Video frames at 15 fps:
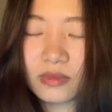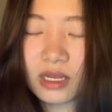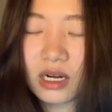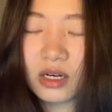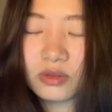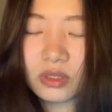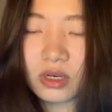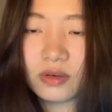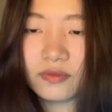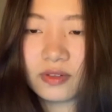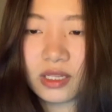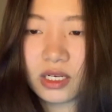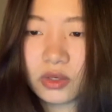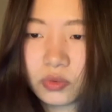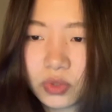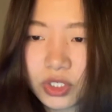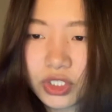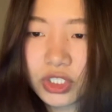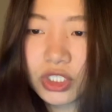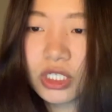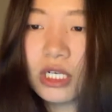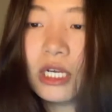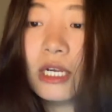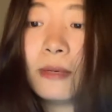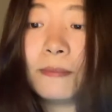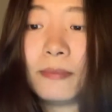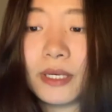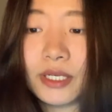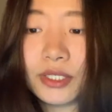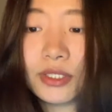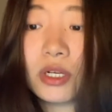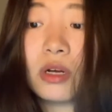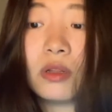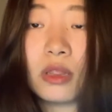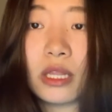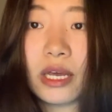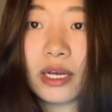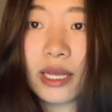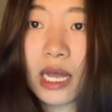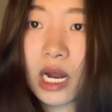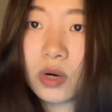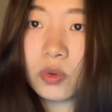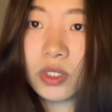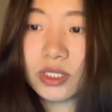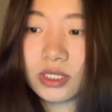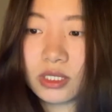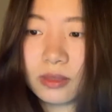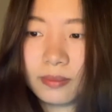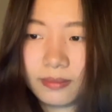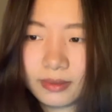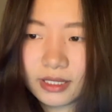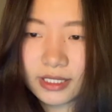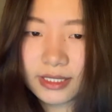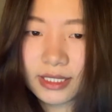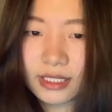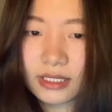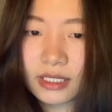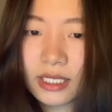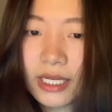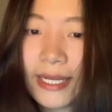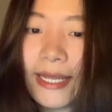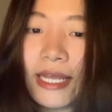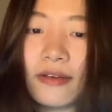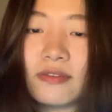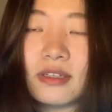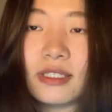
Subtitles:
of their reach, based on their current ability. If